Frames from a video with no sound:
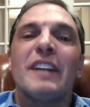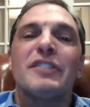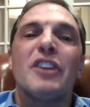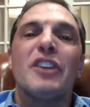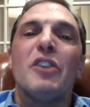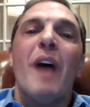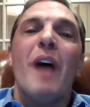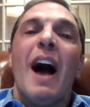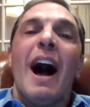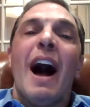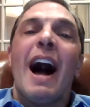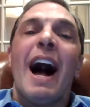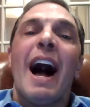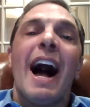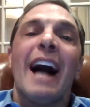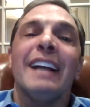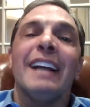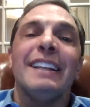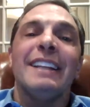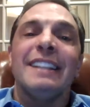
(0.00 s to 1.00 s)
So
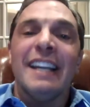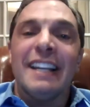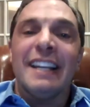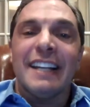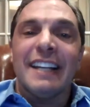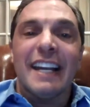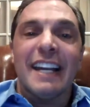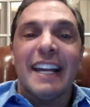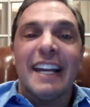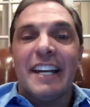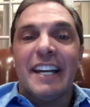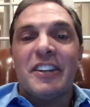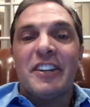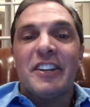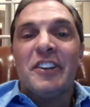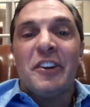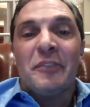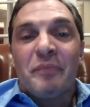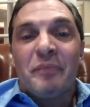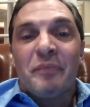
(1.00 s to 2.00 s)
I think
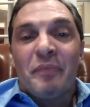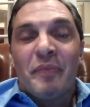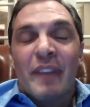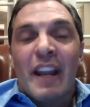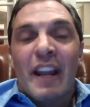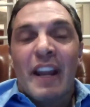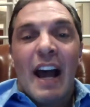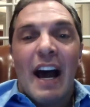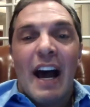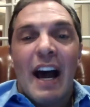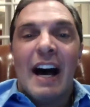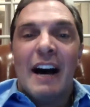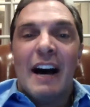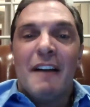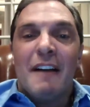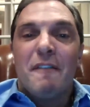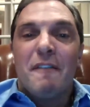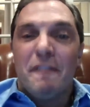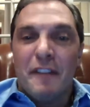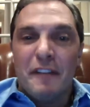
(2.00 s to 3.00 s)
in
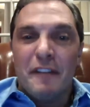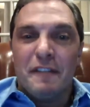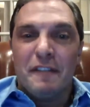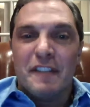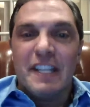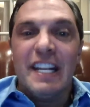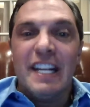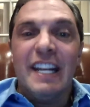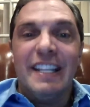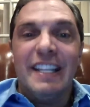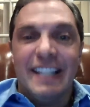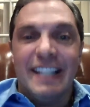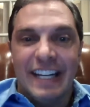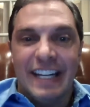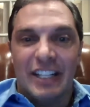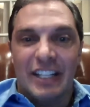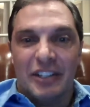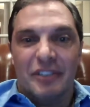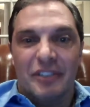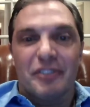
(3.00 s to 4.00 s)
15
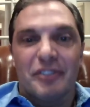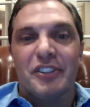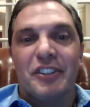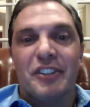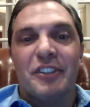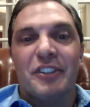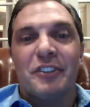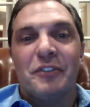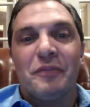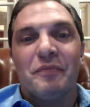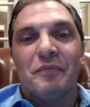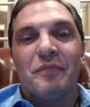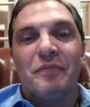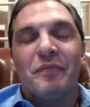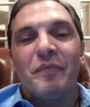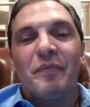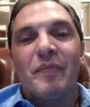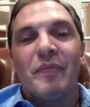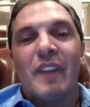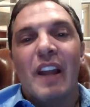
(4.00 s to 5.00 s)
years,
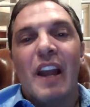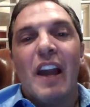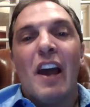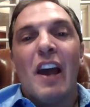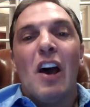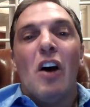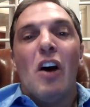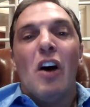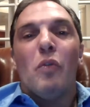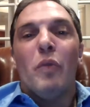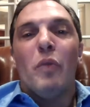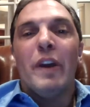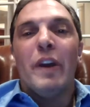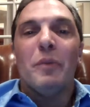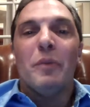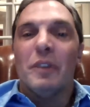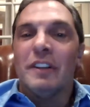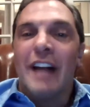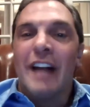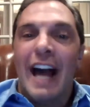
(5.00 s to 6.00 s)
we
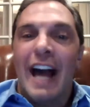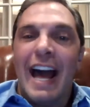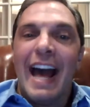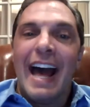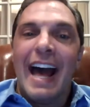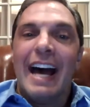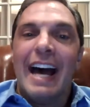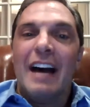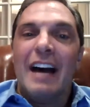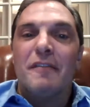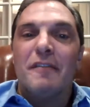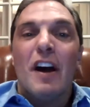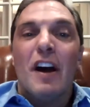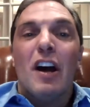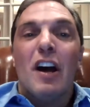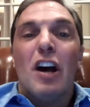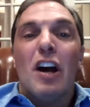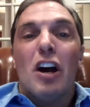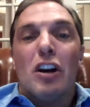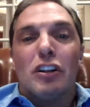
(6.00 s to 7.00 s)
will have
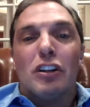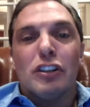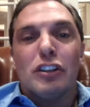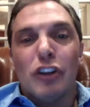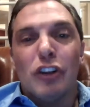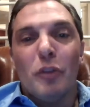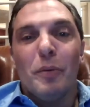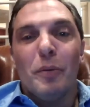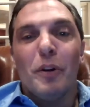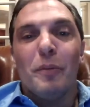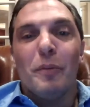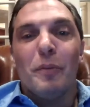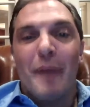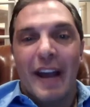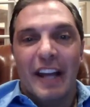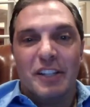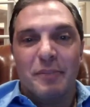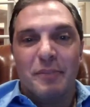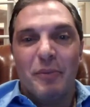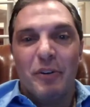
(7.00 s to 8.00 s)
global
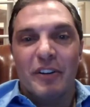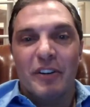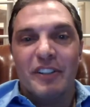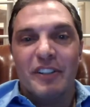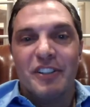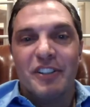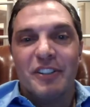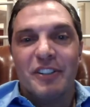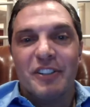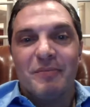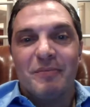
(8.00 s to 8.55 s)
passports.